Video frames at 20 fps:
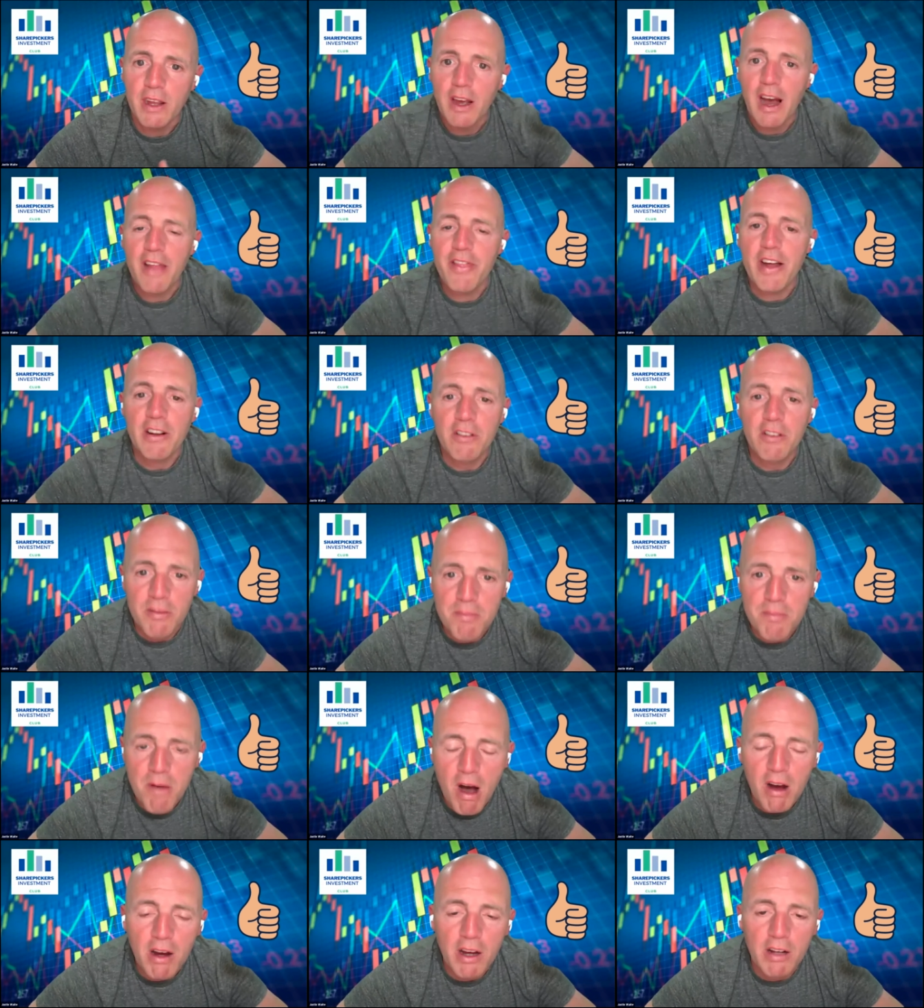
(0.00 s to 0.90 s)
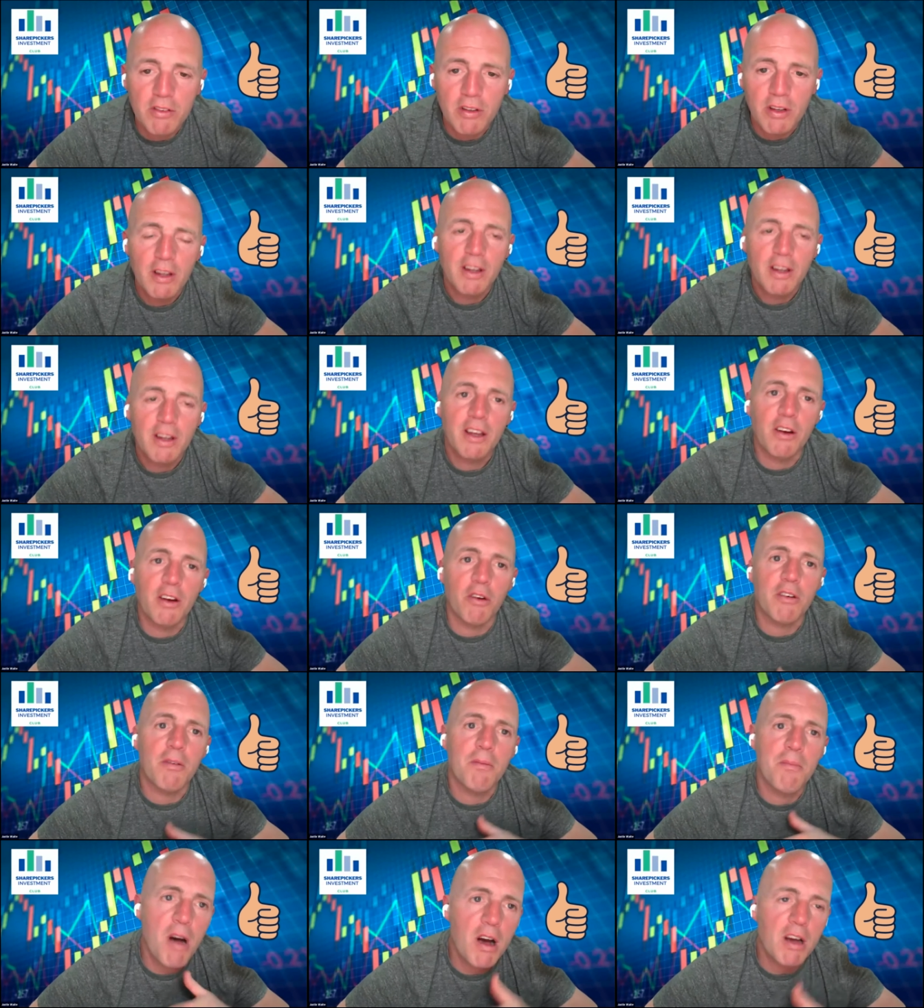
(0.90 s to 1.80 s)
And that's the markets, you know,
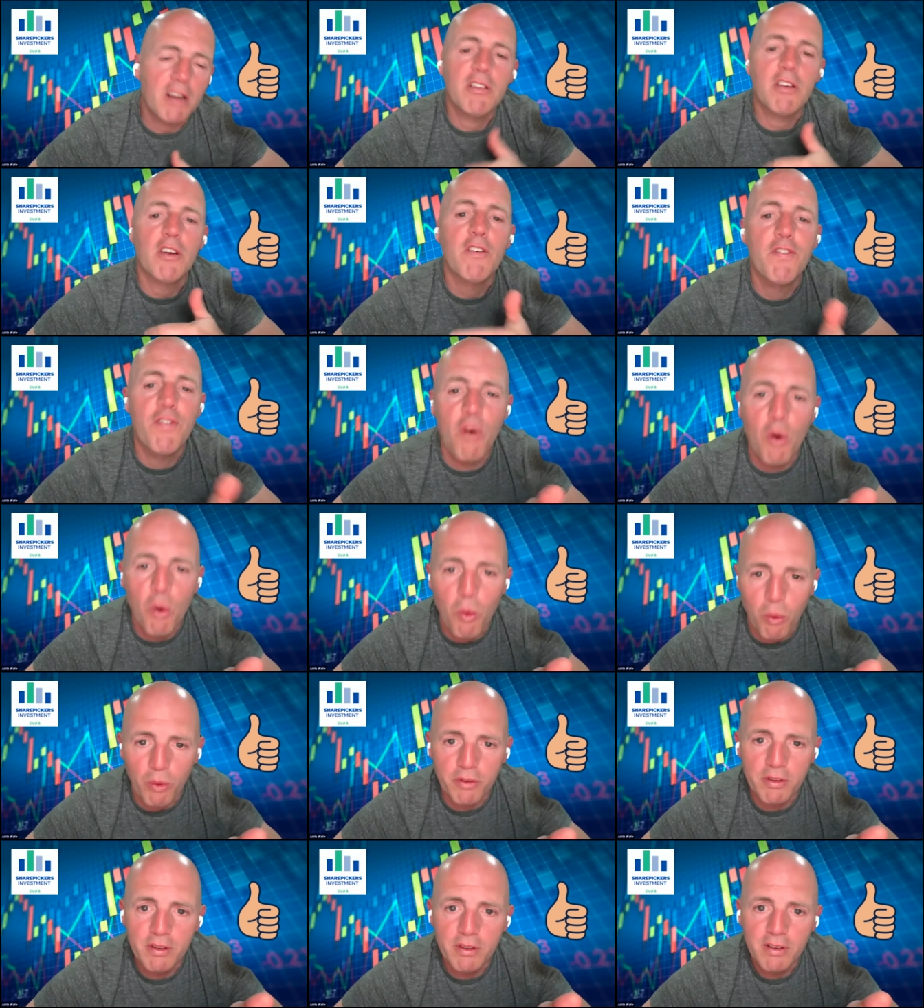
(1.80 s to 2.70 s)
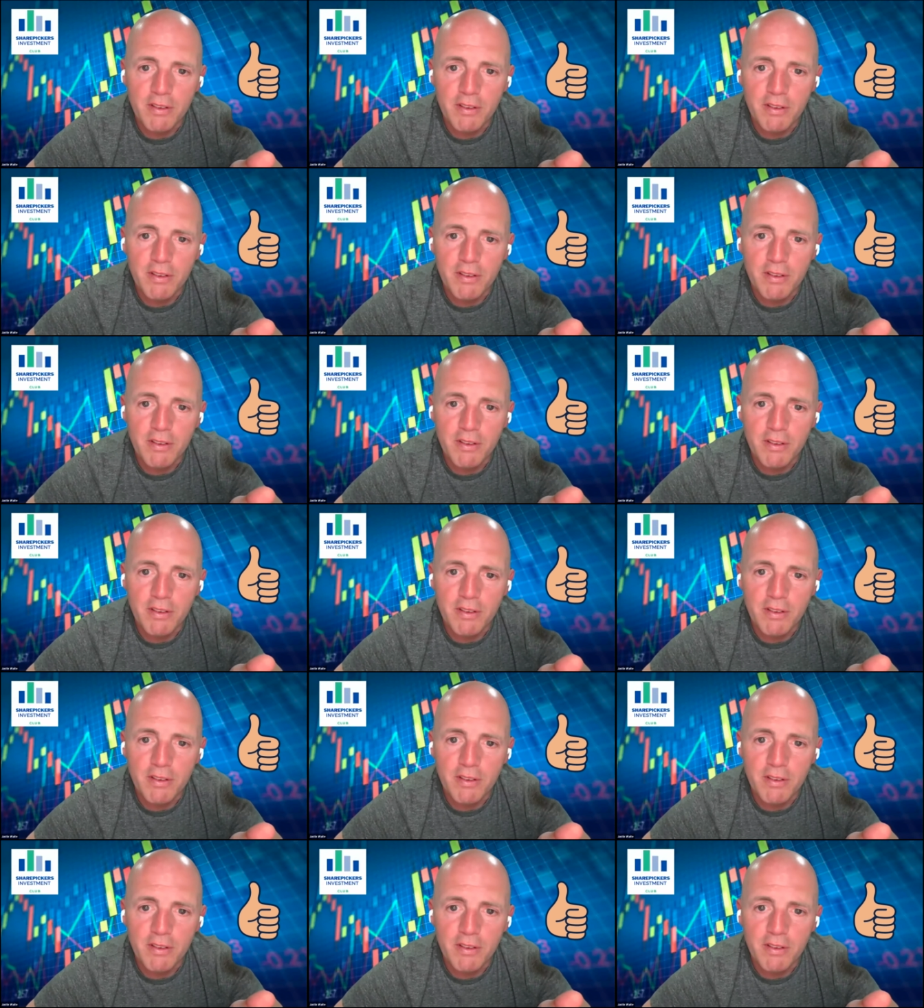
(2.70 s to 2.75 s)
markets look forward.